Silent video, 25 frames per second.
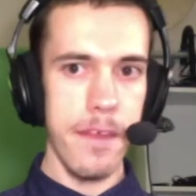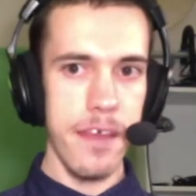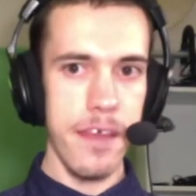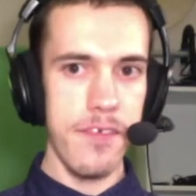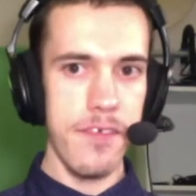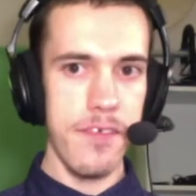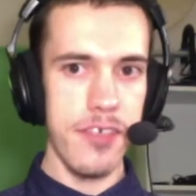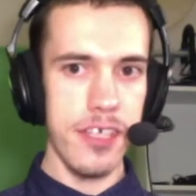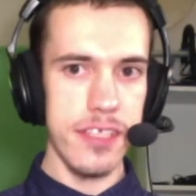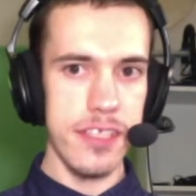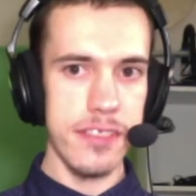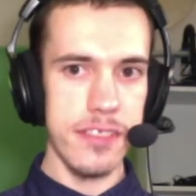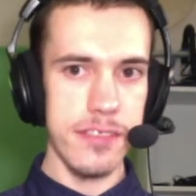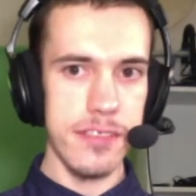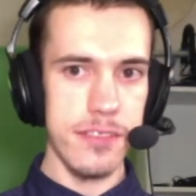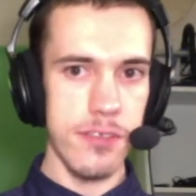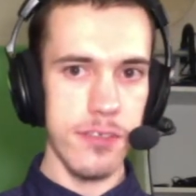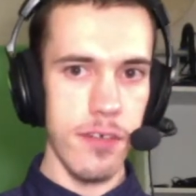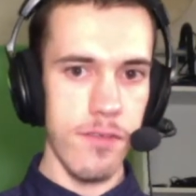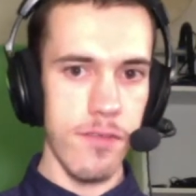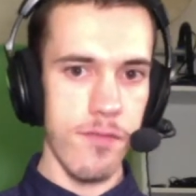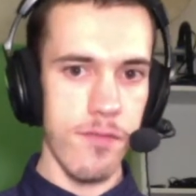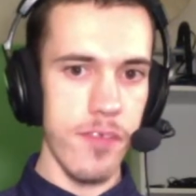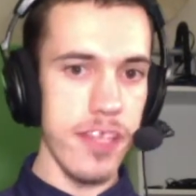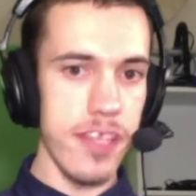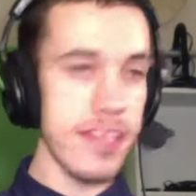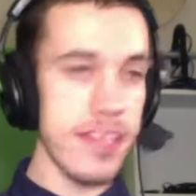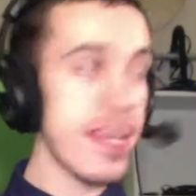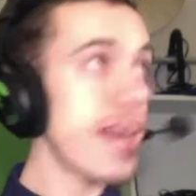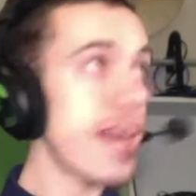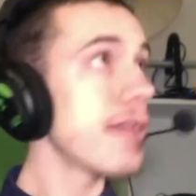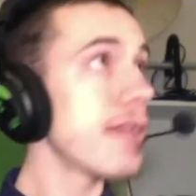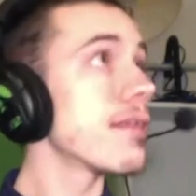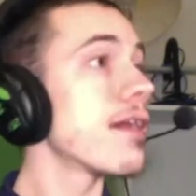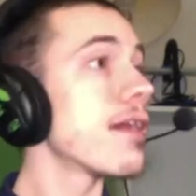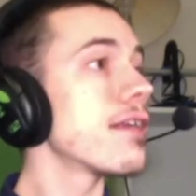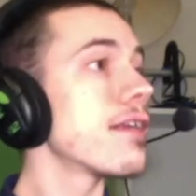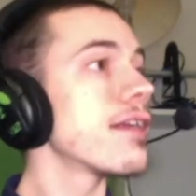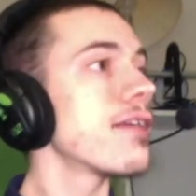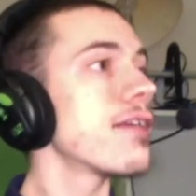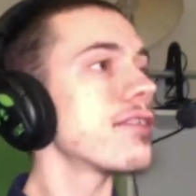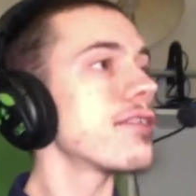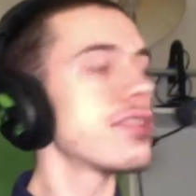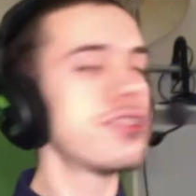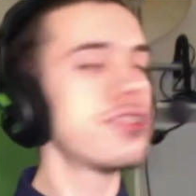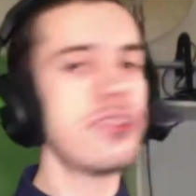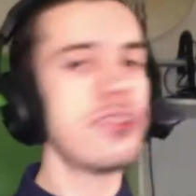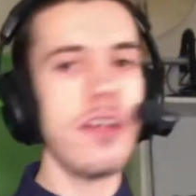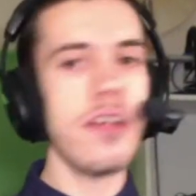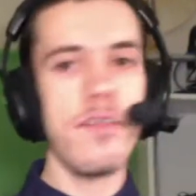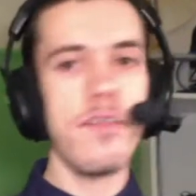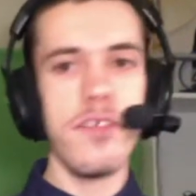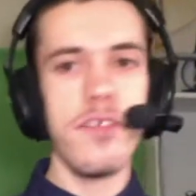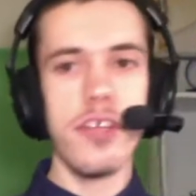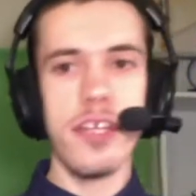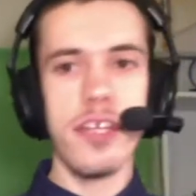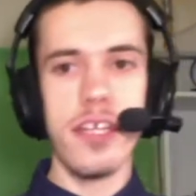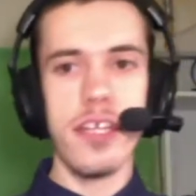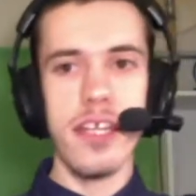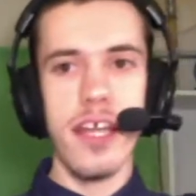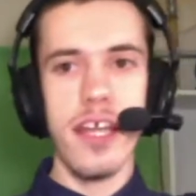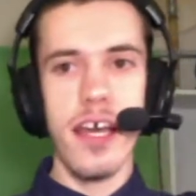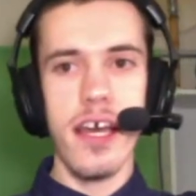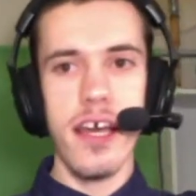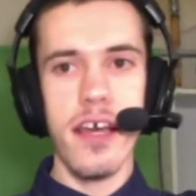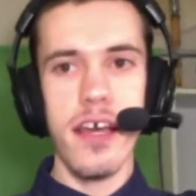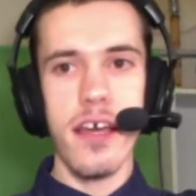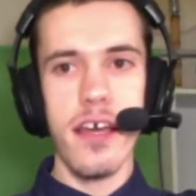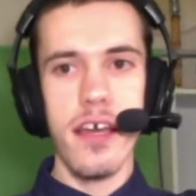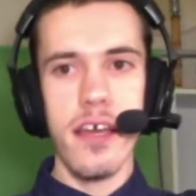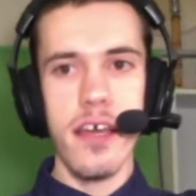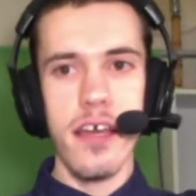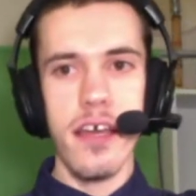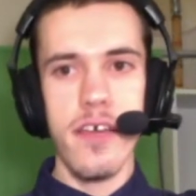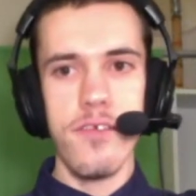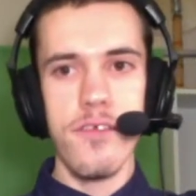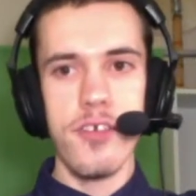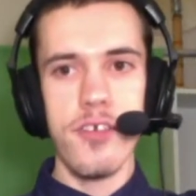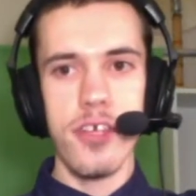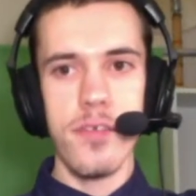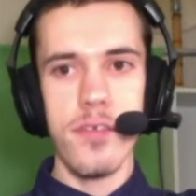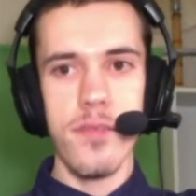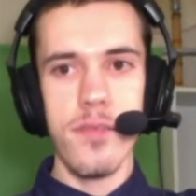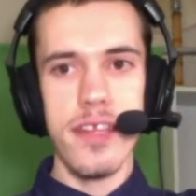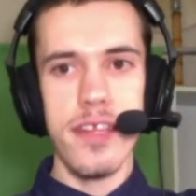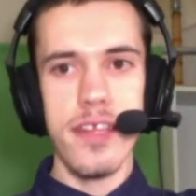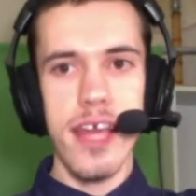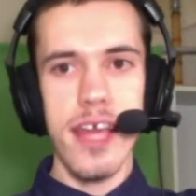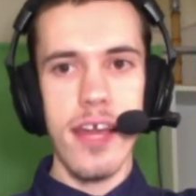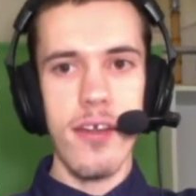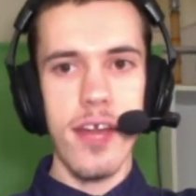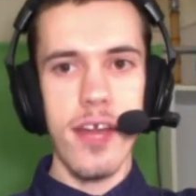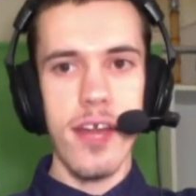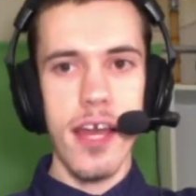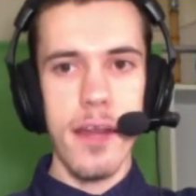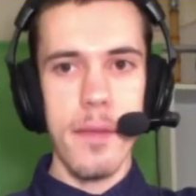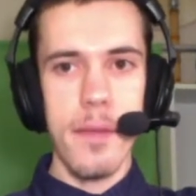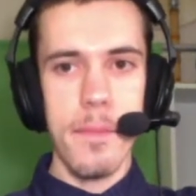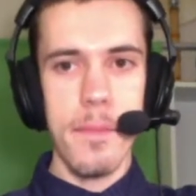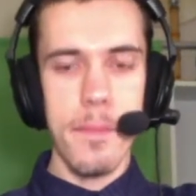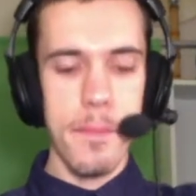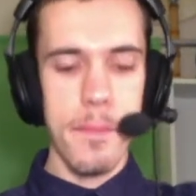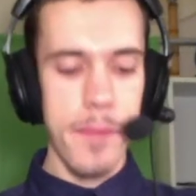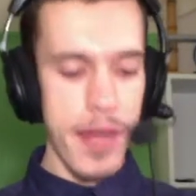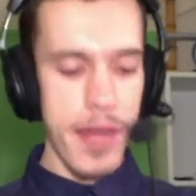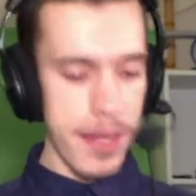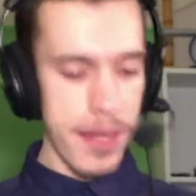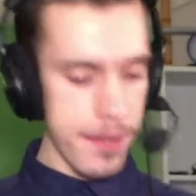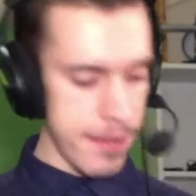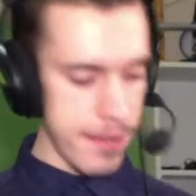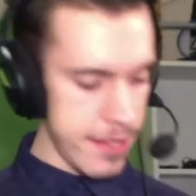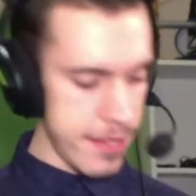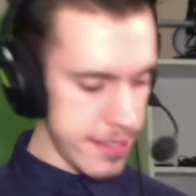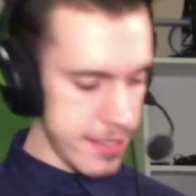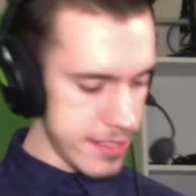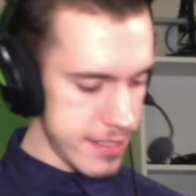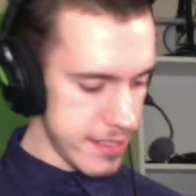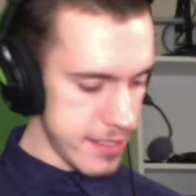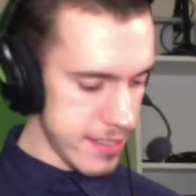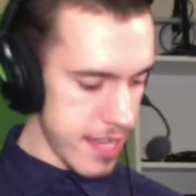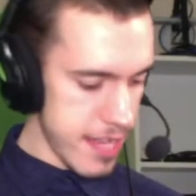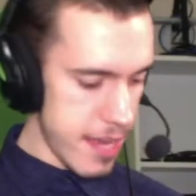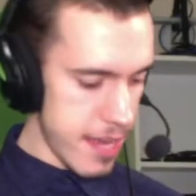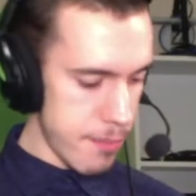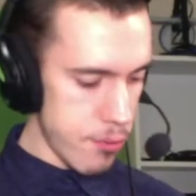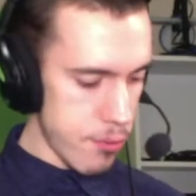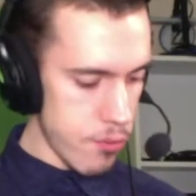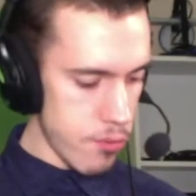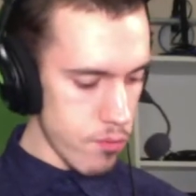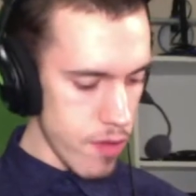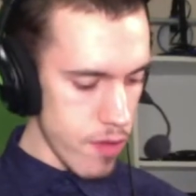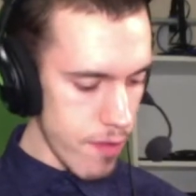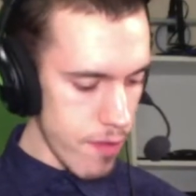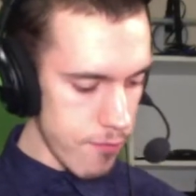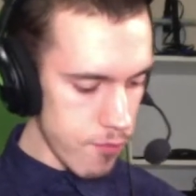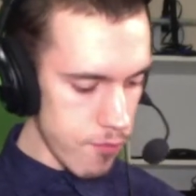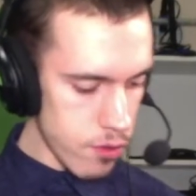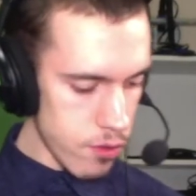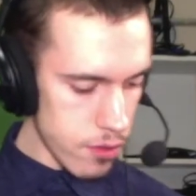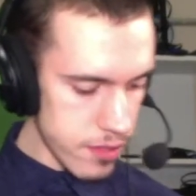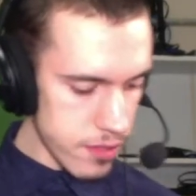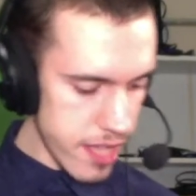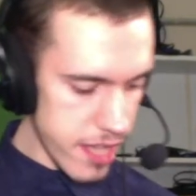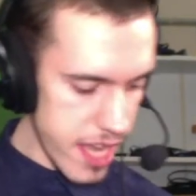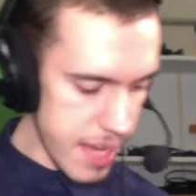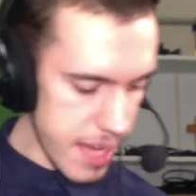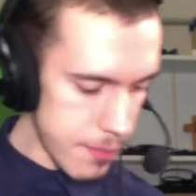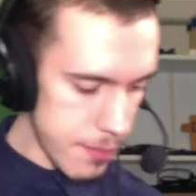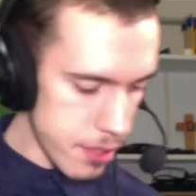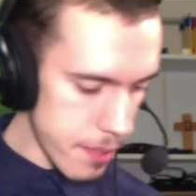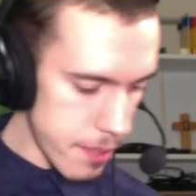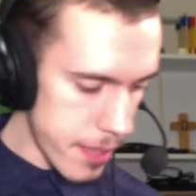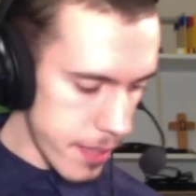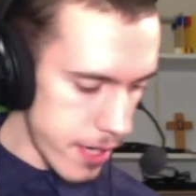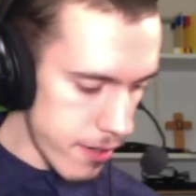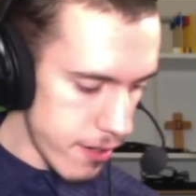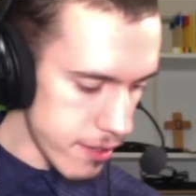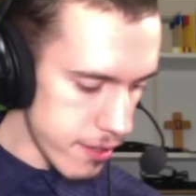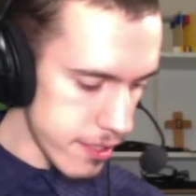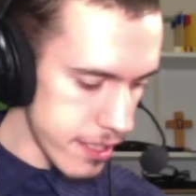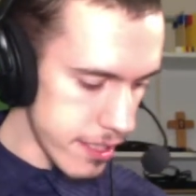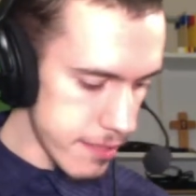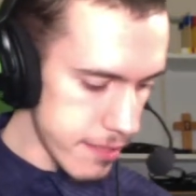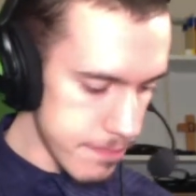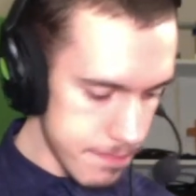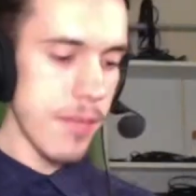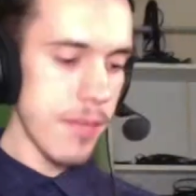If you can sort of read that, not entirely sure if you can read that or not, but this is a peripheral cable apparently.